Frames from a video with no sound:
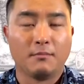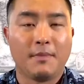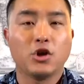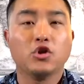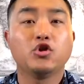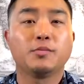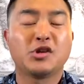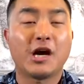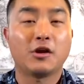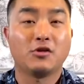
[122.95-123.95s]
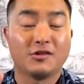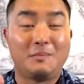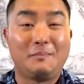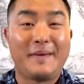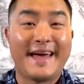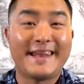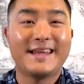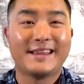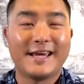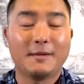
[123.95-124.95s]
My YouTube channel is Ben
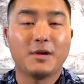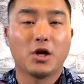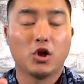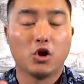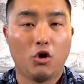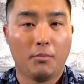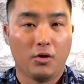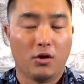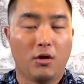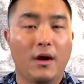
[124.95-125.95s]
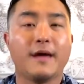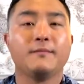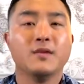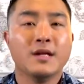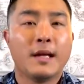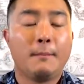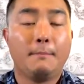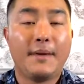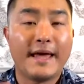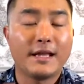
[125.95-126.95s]
Lim Global, all right?
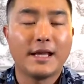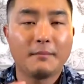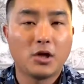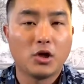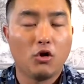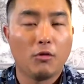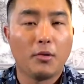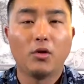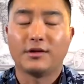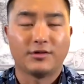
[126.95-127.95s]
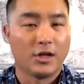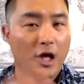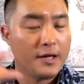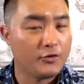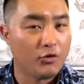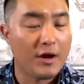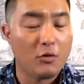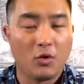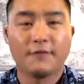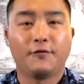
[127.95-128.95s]
Ben Lim Global. There's a lot of
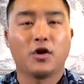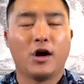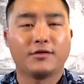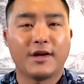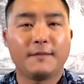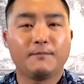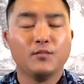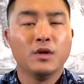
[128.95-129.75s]
great, wonderful content.